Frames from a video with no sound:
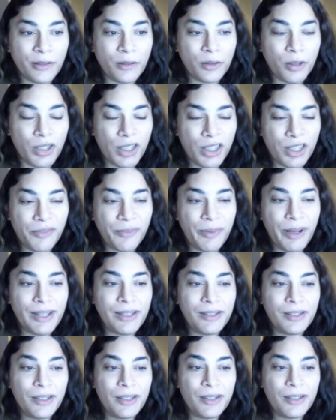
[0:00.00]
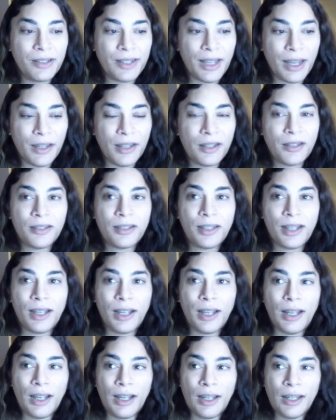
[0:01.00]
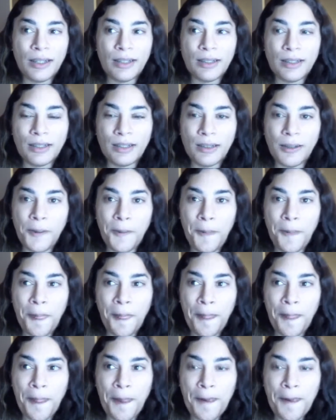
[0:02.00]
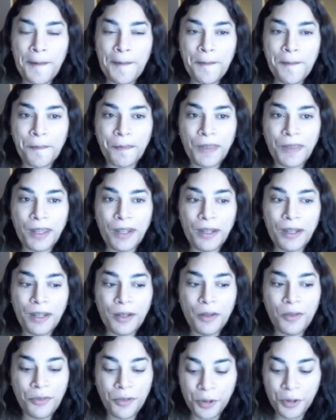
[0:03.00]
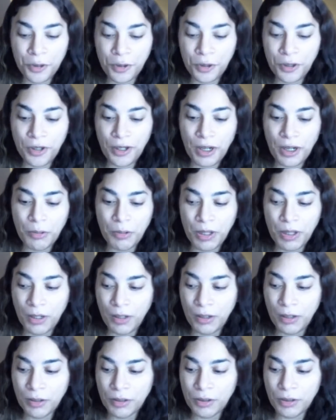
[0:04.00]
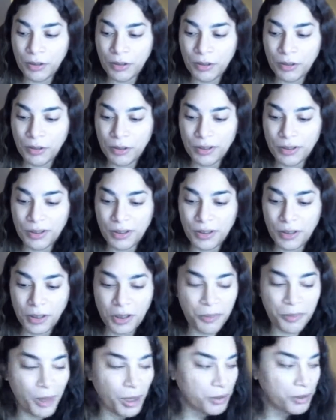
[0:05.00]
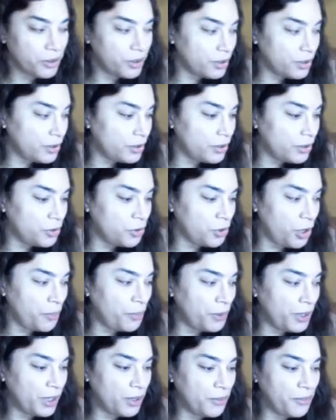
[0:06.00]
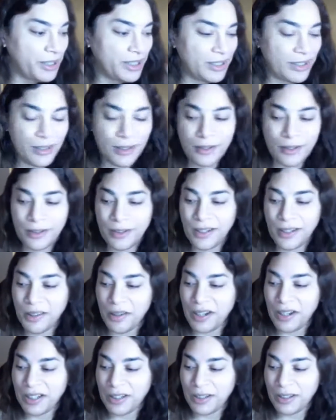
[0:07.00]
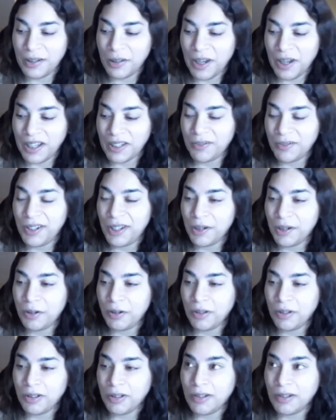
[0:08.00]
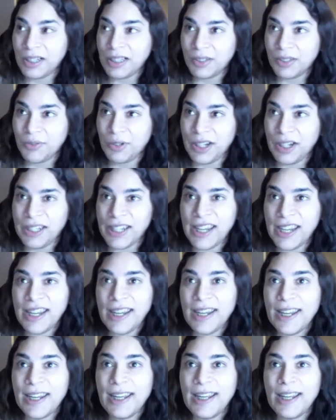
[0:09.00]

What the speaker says: cognitive biases, science. In the future, I will also talk about Trump a little bit in the next video next Friday.